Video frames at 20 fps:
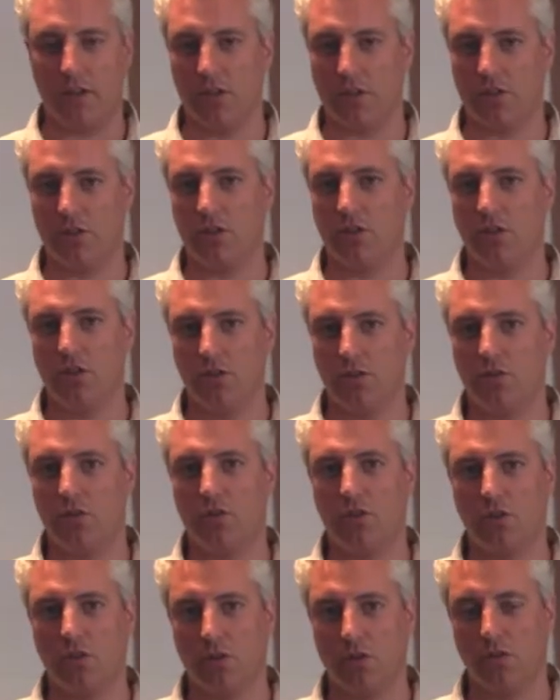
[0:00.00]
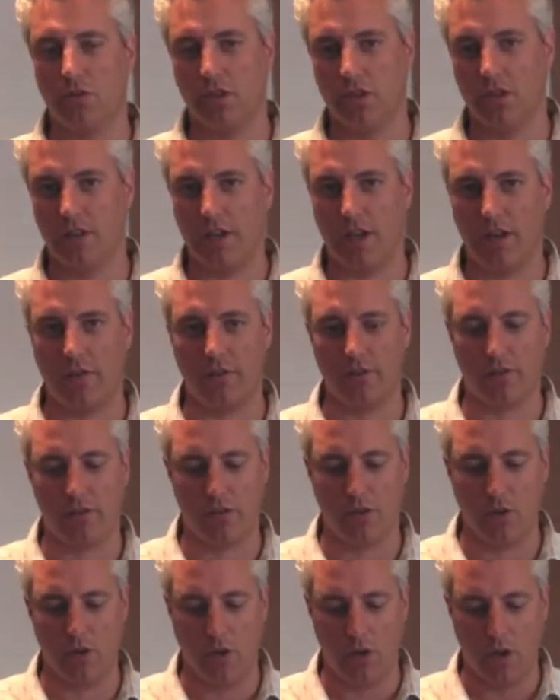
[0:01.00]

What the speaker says: Just use your own containers.